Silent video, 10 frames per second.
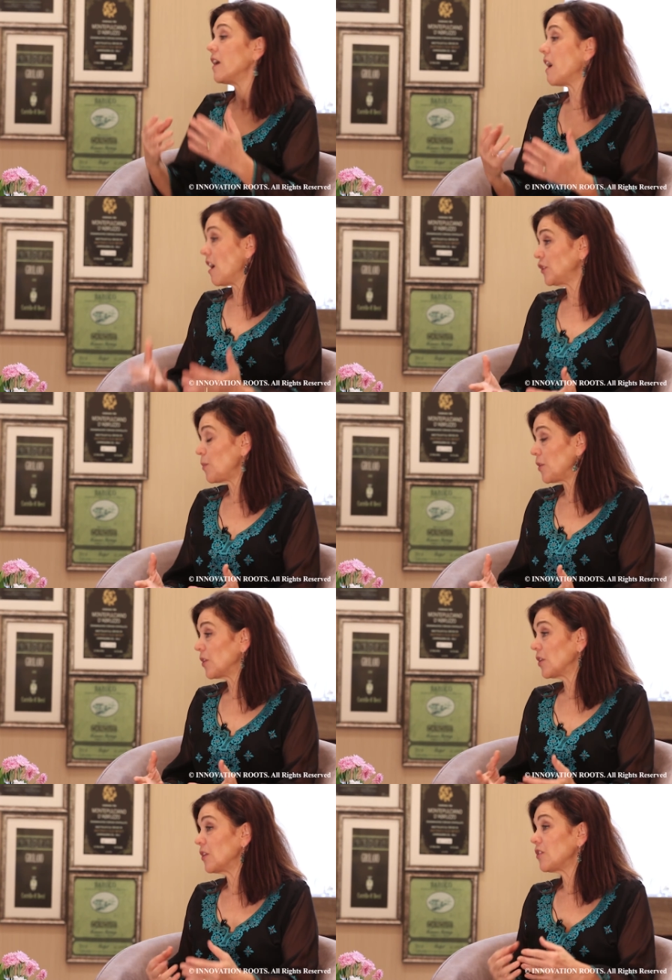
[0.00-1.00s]

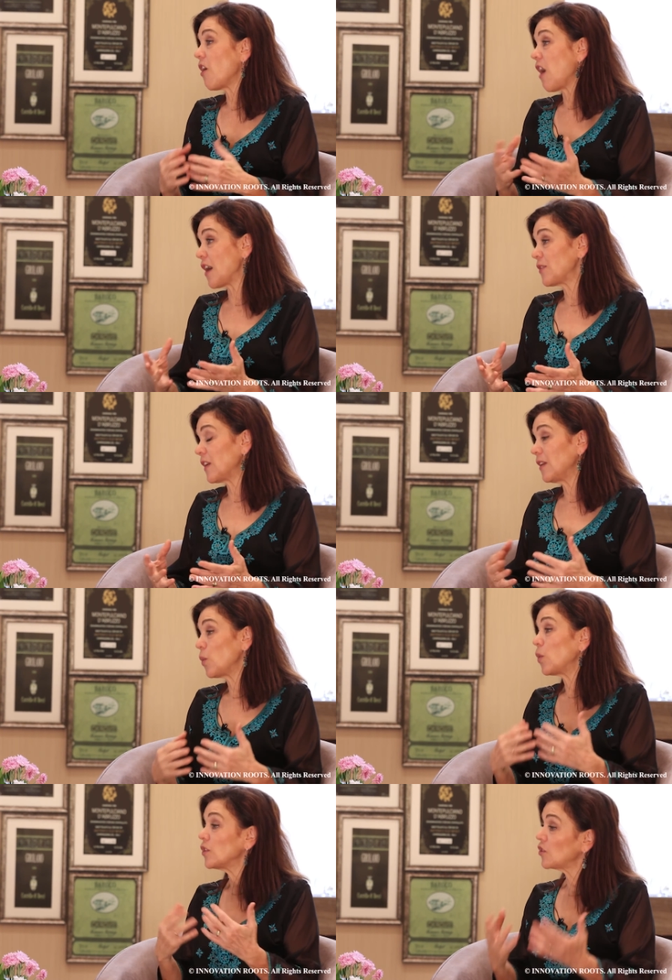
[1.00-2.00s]
entrepreneurs often
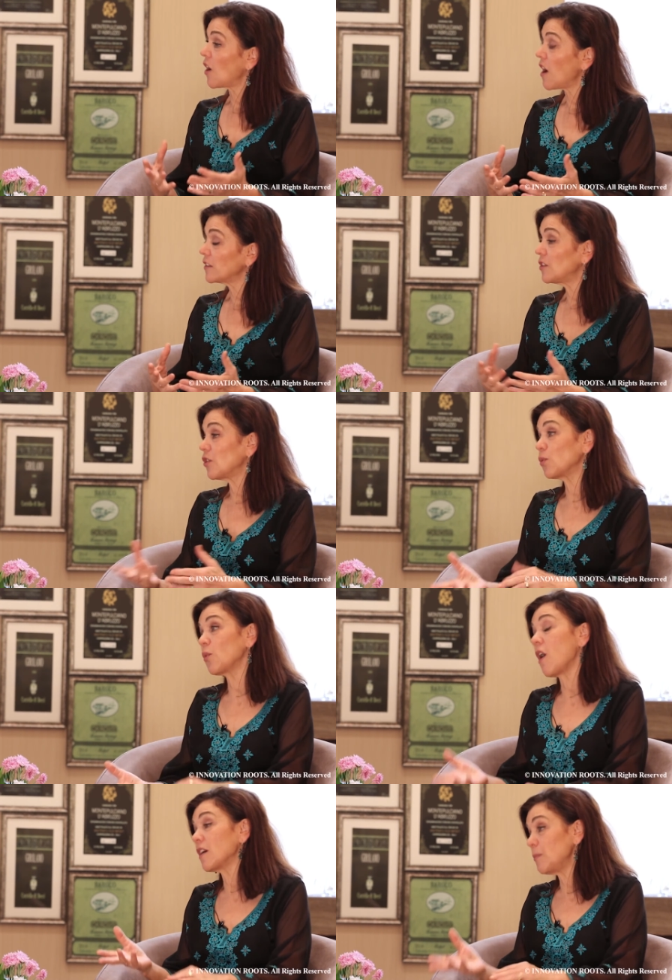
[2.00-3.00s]
will talk to the
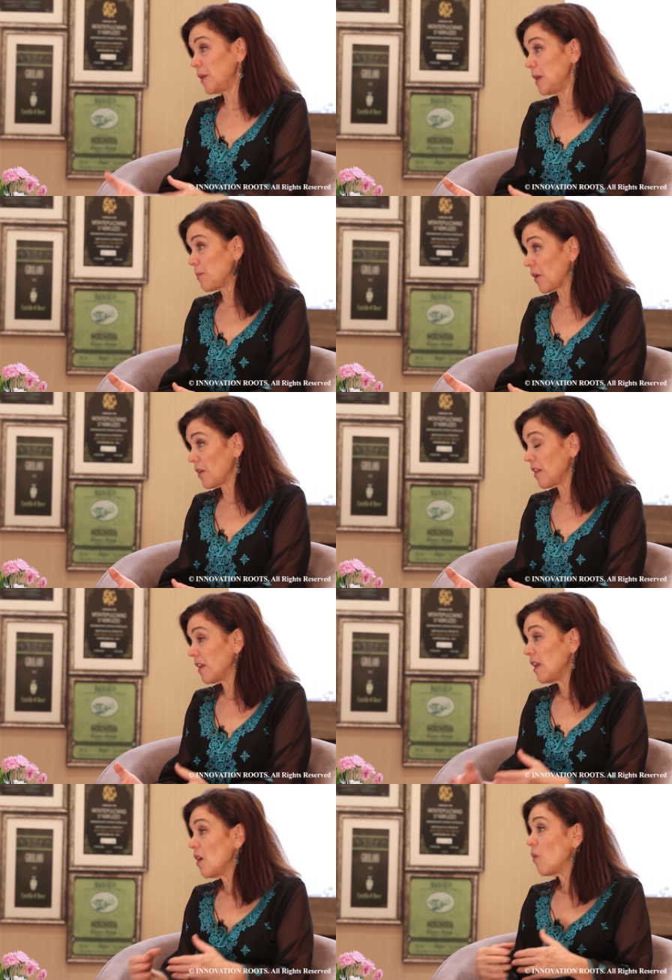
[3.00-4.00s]
wrong people
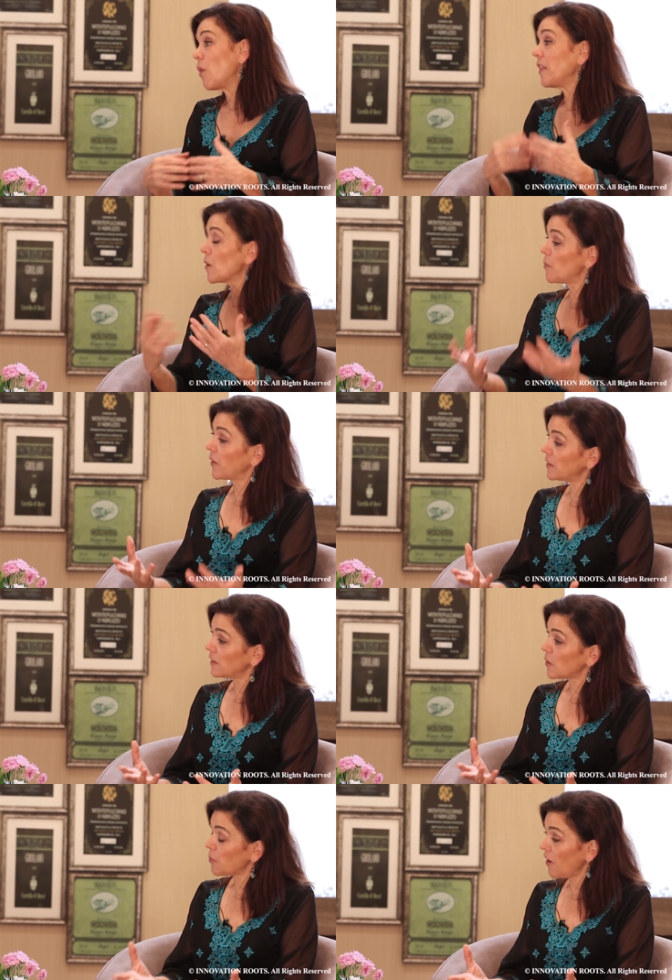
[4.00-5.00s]
when they're building
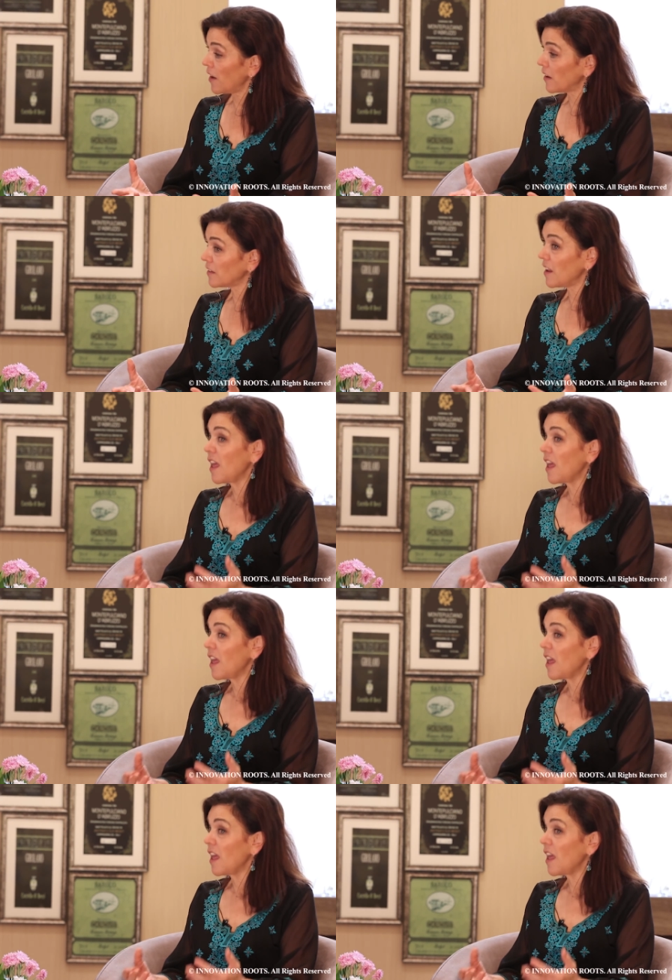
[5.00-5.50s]
their product,